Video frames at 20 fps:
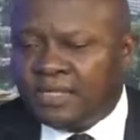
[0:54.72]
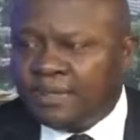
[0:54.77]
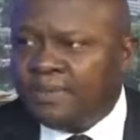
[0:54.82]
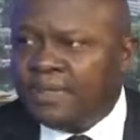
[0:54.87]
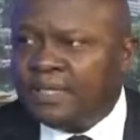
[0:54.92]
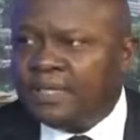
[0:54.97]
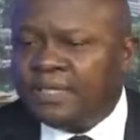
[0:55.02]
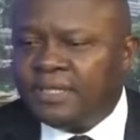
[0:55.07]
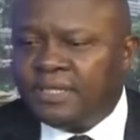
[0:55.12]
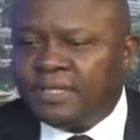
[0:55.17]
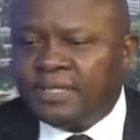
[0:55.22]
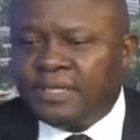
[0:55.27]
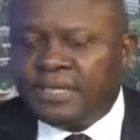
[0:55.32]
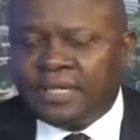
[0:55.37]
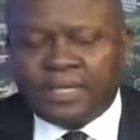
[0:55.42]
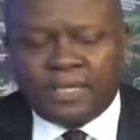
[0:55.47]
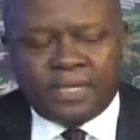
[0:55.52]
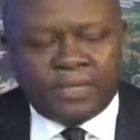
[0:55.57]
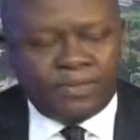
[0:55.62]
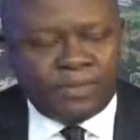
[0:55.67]
Similarly,
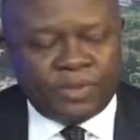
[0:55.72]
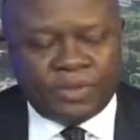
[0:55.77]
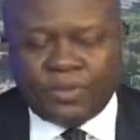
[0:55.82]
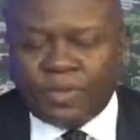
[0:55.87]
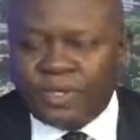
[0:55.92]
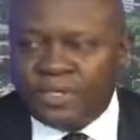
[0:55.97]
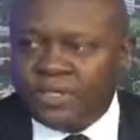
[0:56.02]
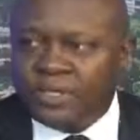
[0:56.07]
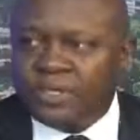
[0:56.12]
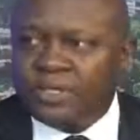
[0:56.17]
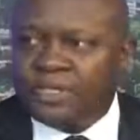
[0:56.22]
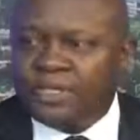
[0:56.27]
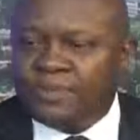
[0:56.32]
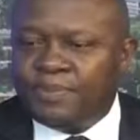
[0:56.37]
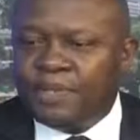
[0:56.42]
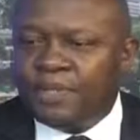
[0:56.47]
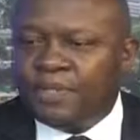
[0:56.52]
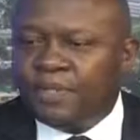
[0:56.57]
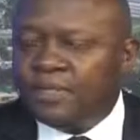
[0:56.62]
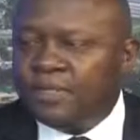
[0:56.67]
Owen is going to
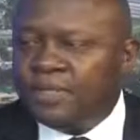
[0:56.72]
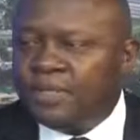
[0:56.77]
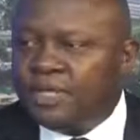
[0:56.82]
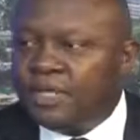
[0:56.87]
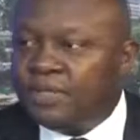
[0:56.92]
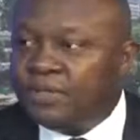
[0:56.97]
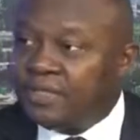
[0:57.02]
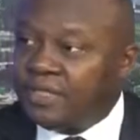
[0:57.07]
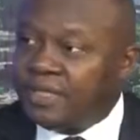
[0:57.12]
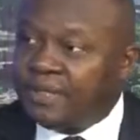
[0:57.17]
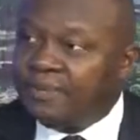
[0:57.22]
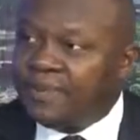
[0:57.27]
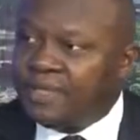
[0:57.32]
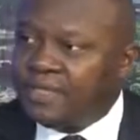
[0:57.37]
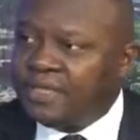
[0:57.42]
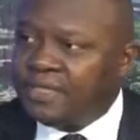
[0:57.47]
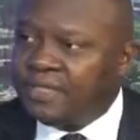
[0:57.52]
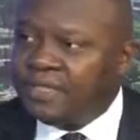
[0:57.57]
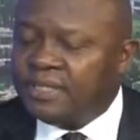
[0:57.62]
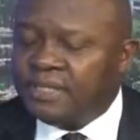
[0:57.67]
speak on the hotel
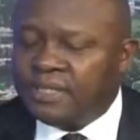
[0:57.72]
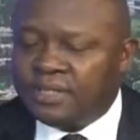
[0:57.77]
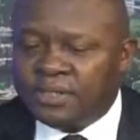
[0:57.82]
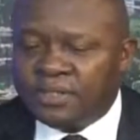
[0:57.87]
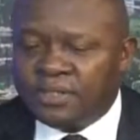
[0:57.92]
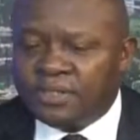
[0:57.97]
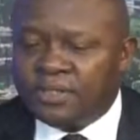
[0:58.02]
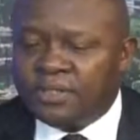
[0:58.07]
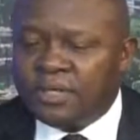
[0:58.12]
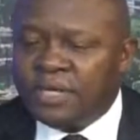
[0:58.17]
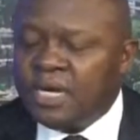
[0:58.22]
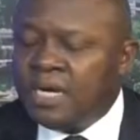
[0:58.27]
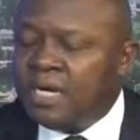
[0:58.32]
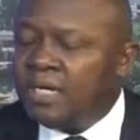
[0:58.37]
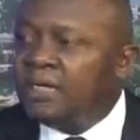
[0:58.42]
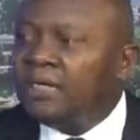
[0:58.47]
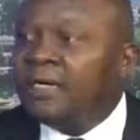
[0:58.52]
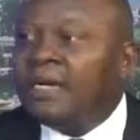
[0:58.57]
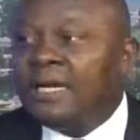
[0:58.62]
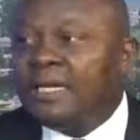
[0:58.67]
business. It's also
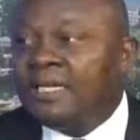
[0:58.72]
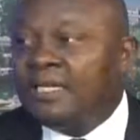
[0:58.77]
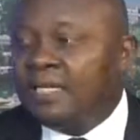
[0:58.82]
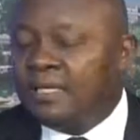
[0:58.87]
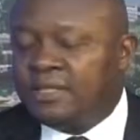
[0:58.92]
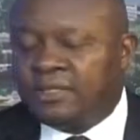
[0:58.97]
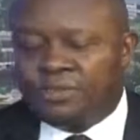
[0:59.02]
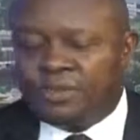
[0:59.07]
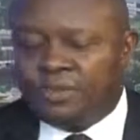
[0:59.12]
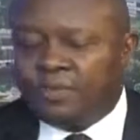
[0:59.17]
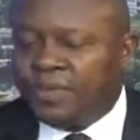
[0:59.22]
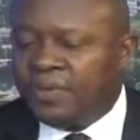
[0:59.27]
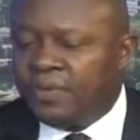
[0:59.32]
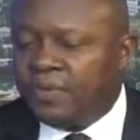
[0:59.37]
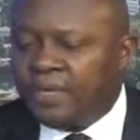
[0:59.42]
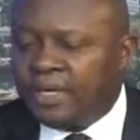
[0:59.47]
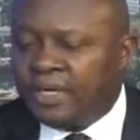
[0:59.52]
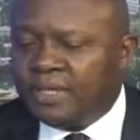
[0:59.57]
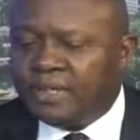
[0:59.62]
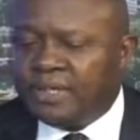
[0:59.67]
done extremely
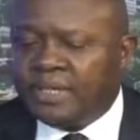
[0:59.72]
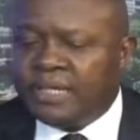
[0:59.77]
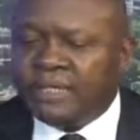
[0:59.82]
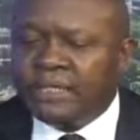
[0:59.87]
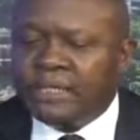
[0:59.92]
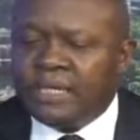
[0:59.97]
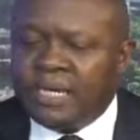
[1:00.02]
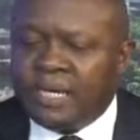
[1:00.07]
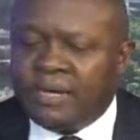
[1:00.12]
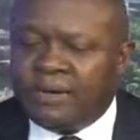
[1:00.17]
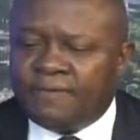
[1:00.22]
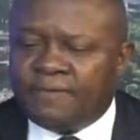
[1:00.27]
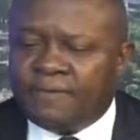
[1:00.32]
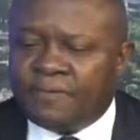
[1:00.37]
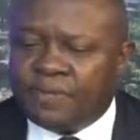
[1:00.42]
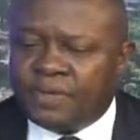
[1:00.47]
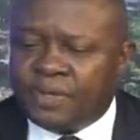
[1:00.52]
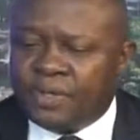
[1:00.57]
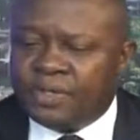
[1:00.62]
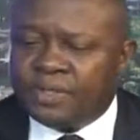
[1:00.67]
well. And
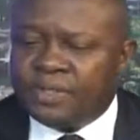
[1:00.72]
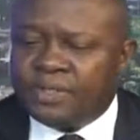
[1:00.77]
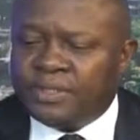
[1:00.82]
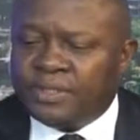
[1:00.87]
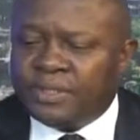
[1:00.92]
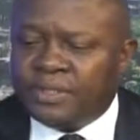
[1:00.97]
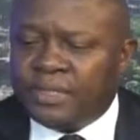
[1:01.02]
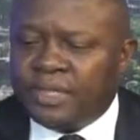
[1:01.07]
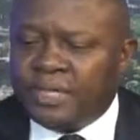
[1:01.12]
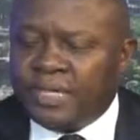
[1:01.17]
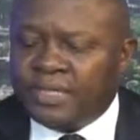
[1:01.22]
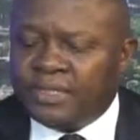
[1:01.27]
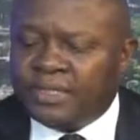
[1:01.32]
for us,